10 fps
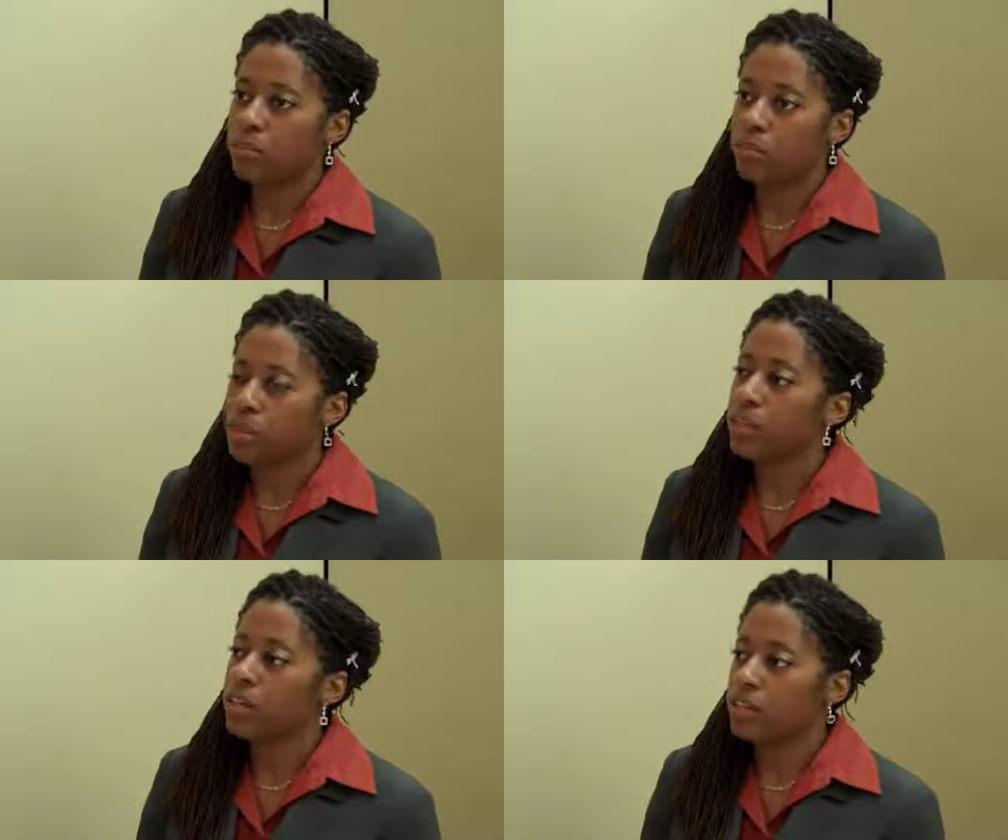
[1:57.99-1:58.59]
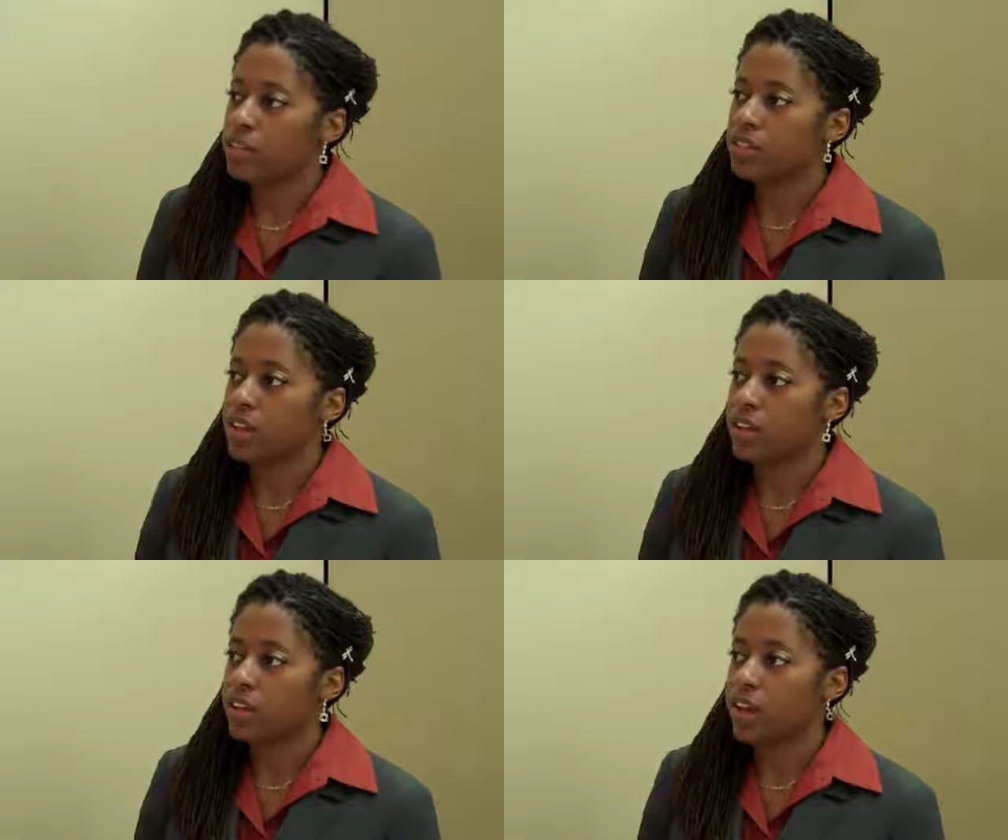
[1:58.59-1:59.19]
be because they
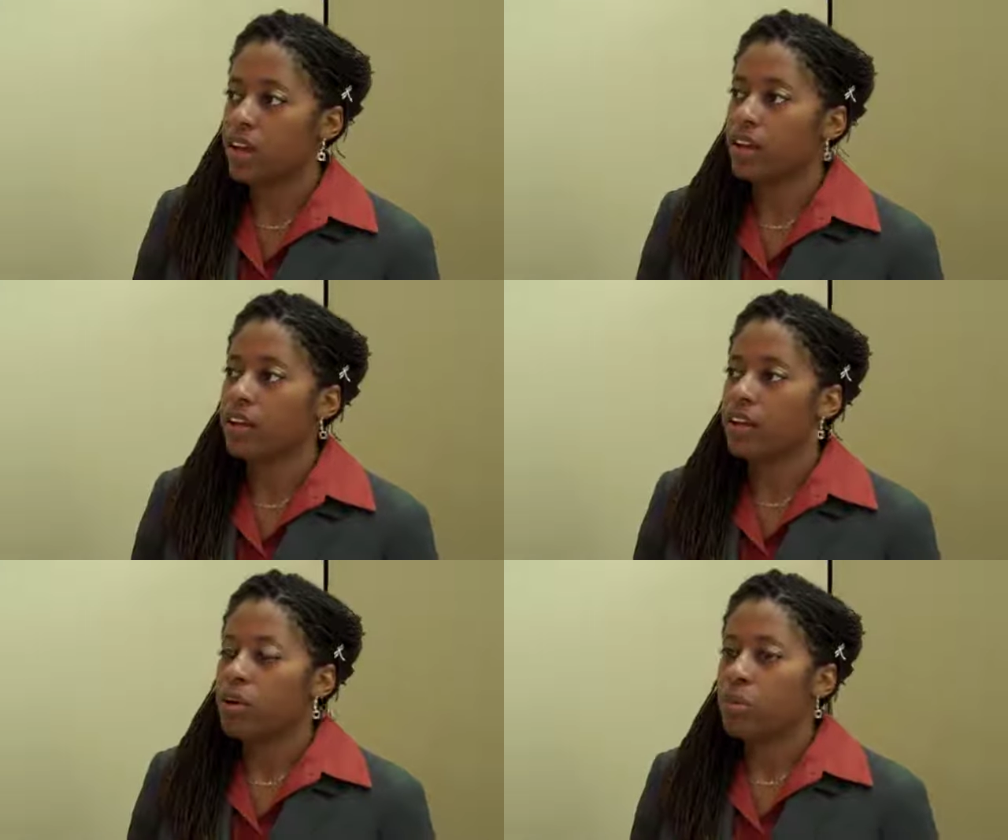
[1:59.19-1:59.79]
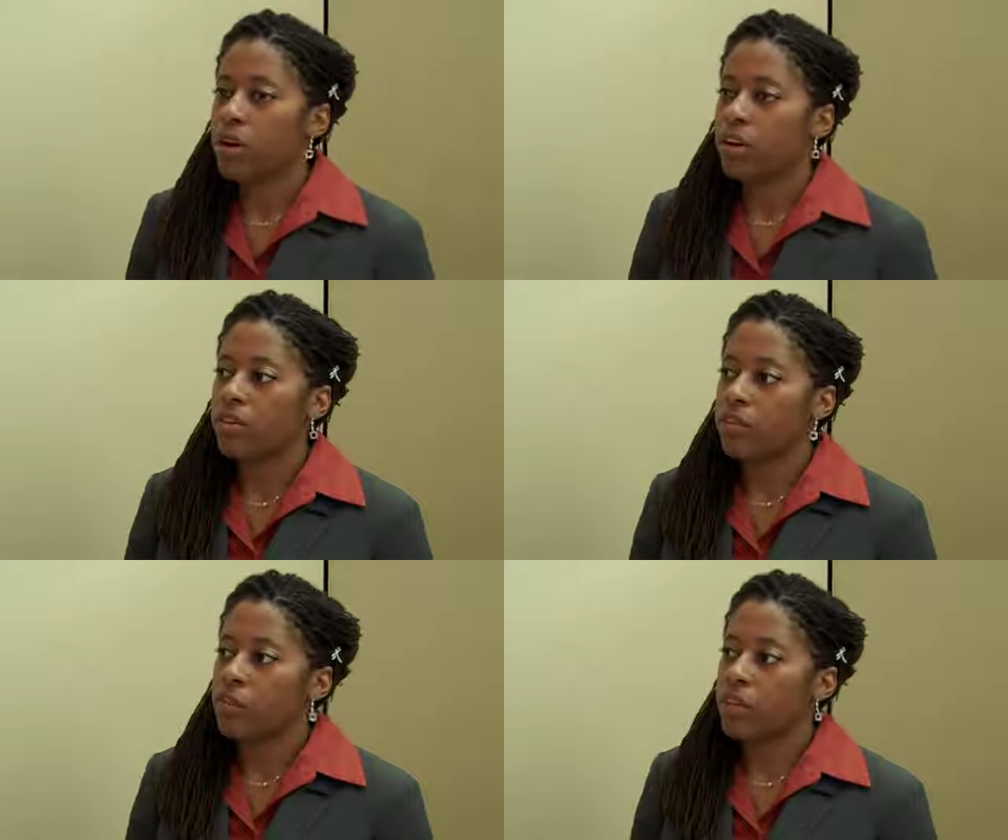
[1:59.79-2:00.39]
are not part of
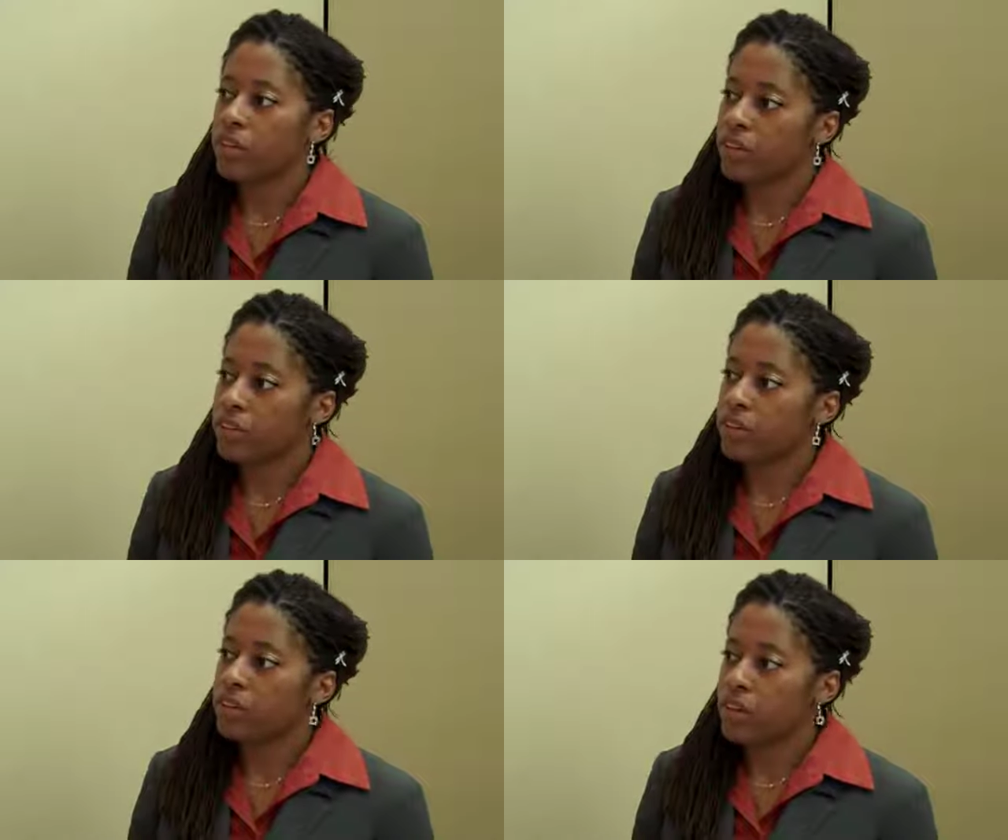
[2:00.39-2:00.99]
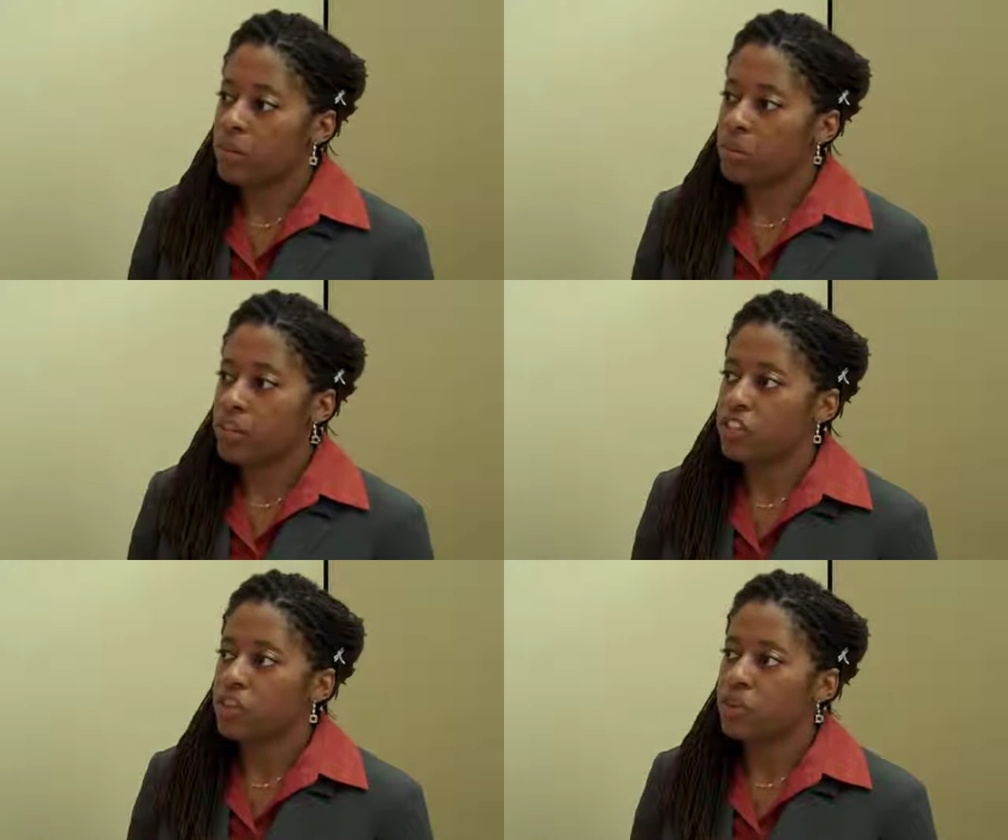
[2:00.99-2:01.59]
a bigger
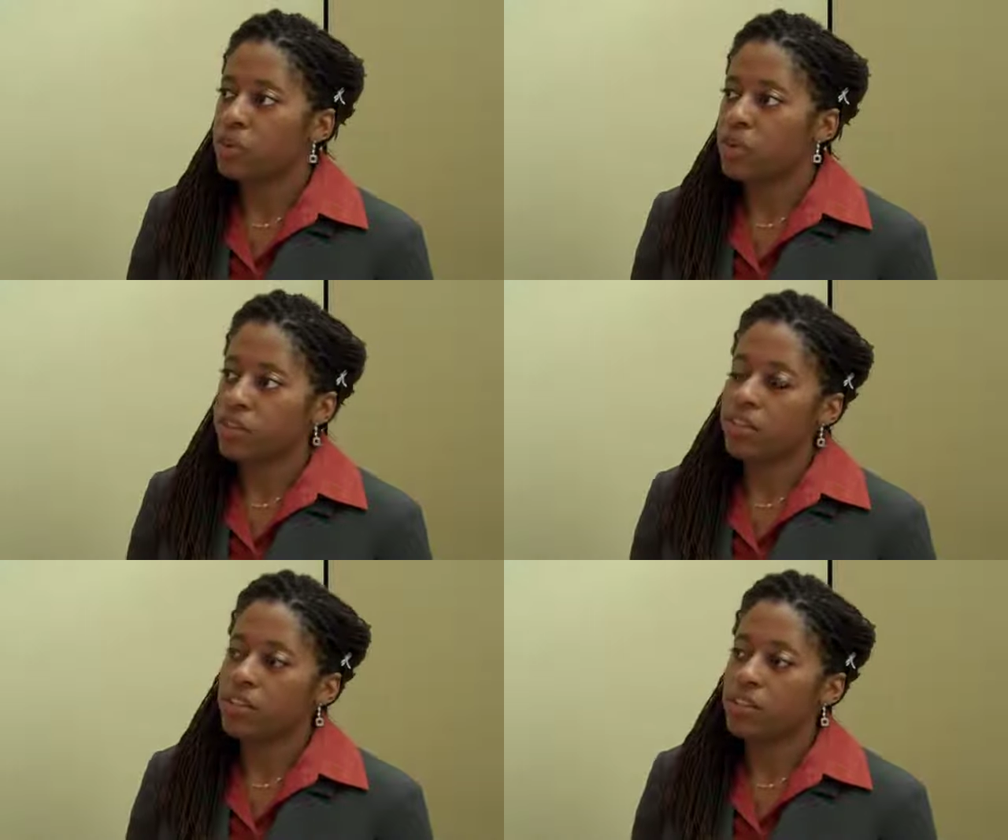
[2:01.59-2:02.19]
denomination with these